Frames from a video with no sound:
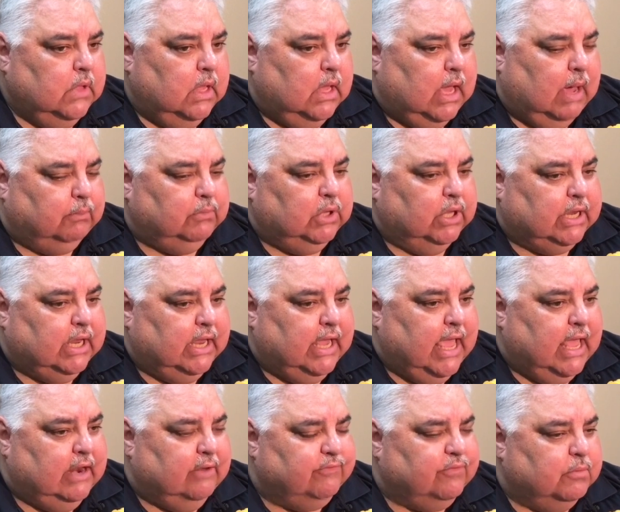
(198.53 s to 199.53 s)
I'm looking
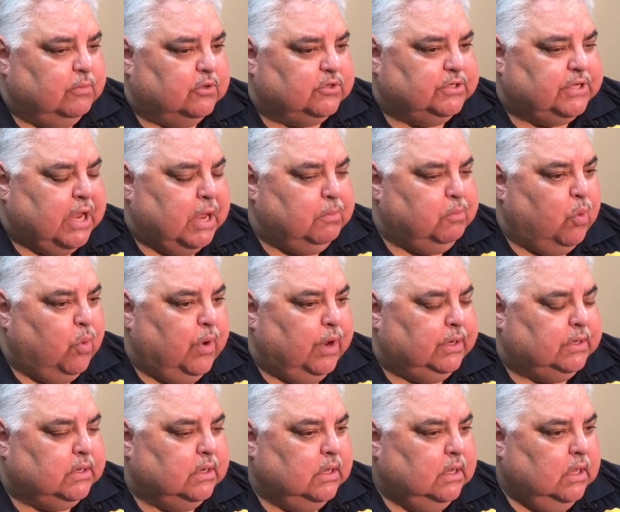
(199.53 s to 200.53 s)
at it from a
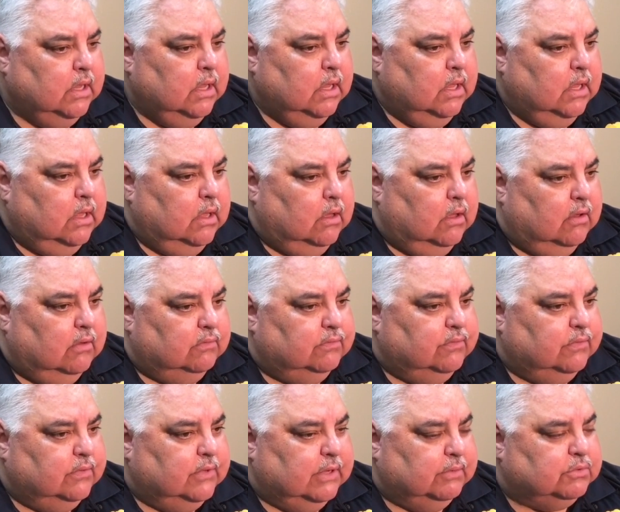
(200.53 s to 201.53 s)
standpoint of
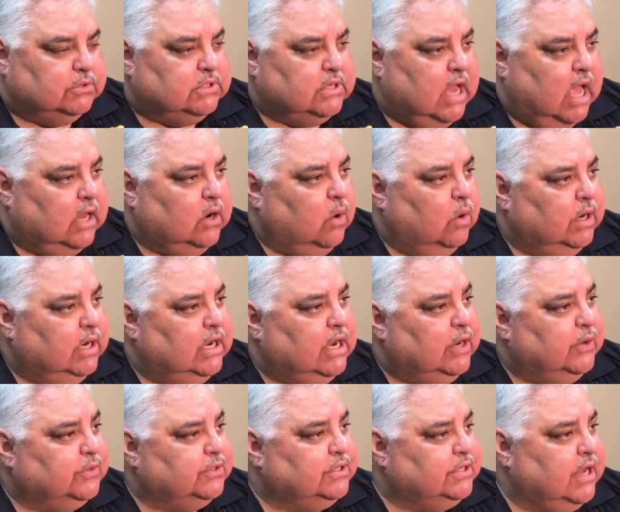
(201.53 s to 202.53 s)
it was not on an
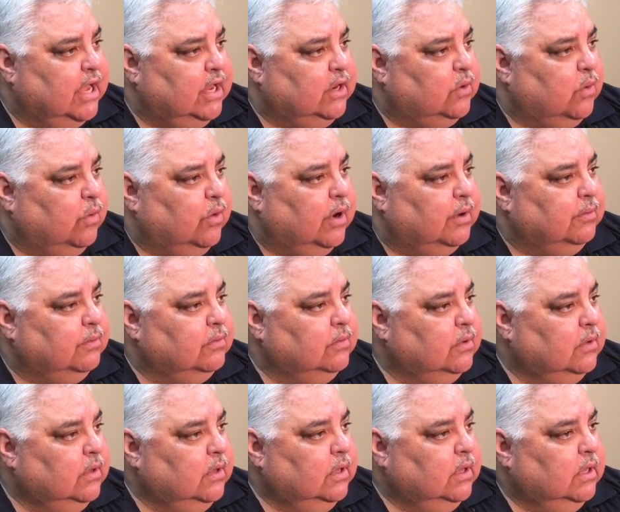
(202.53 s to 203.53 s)
interstate or
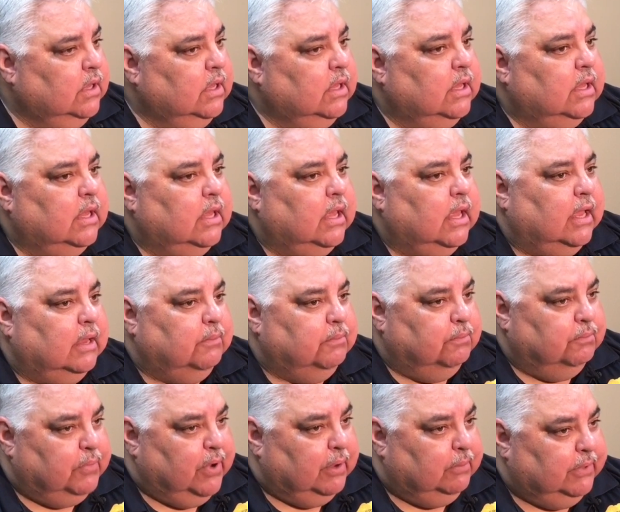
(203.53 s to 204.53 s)
a
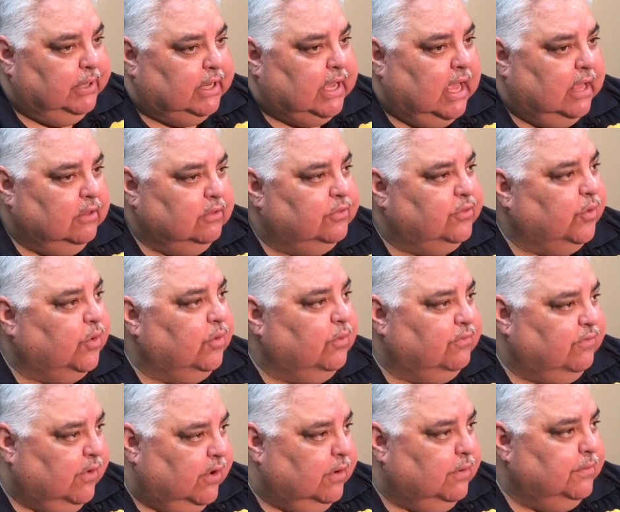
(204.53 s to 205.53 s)
public
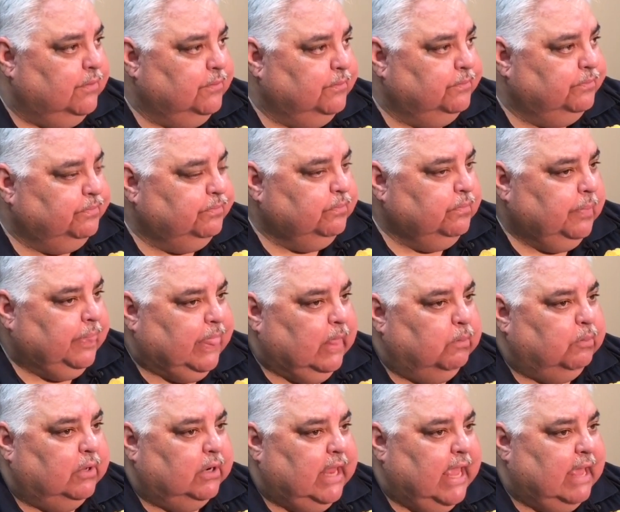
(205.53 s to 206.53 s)
thoroughfare,
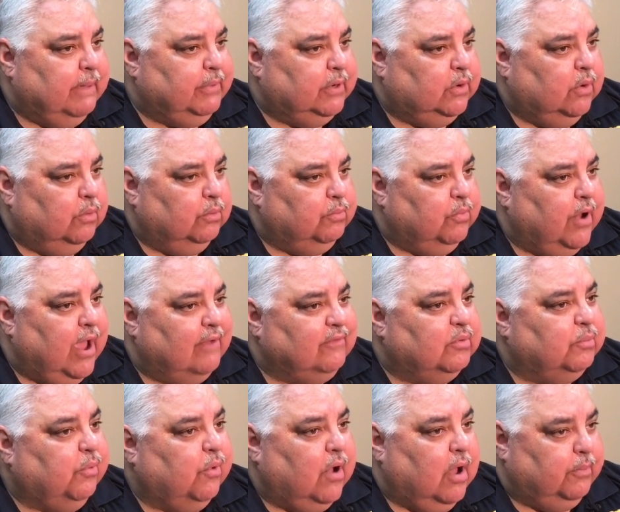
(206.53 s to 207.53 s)
but it happened on
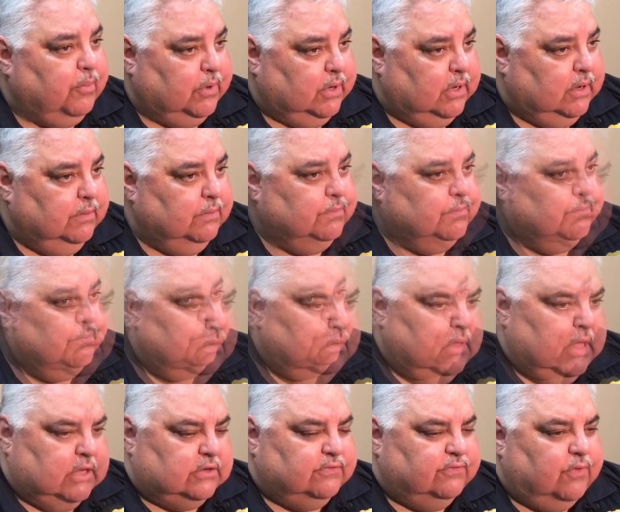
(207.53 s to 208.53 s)
private property.
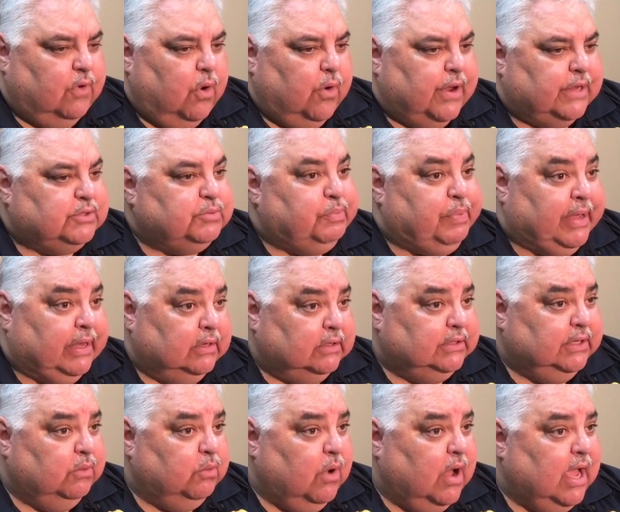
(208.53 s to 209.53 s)
As far as
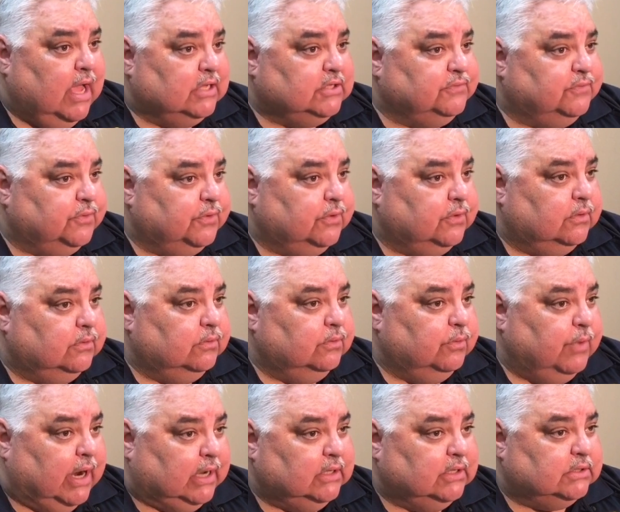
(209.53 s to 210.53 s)
penalty-wise for
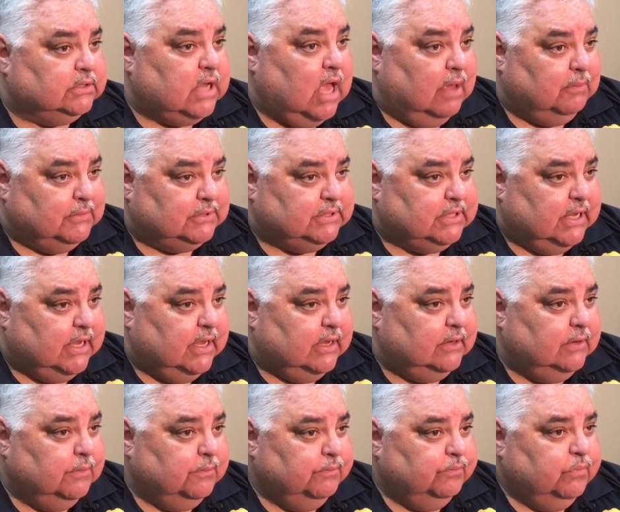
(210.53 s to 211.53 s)
reckless homicide,
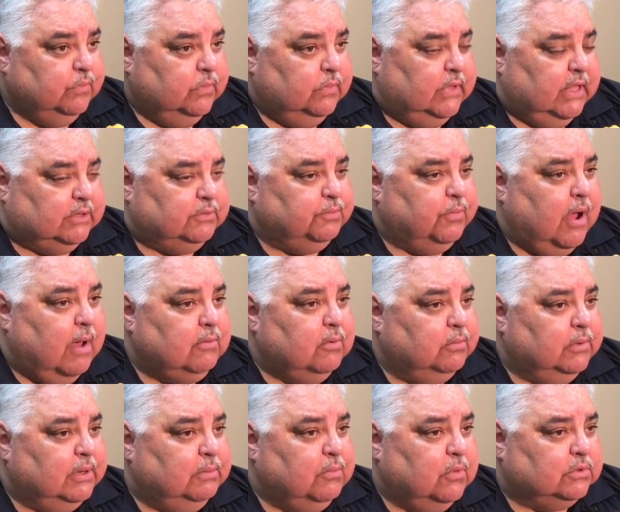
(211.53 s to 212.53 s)
that's
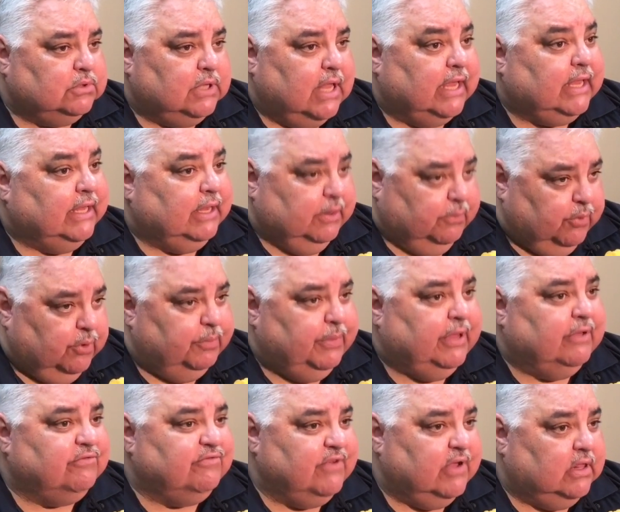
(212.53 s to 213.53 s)
probably most likely it will be
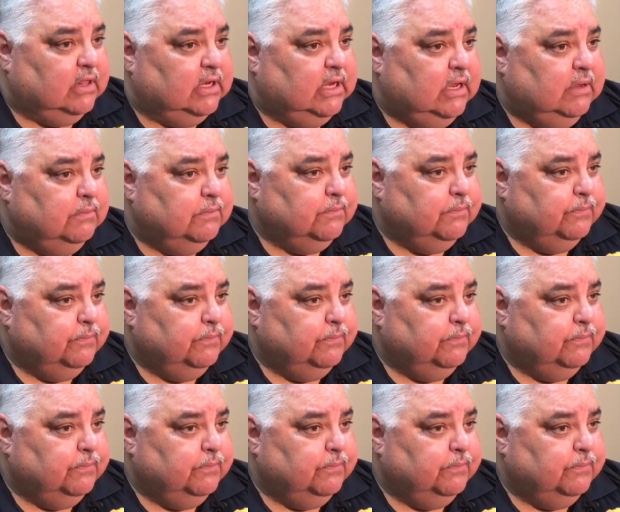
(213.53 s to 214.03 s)
a felony,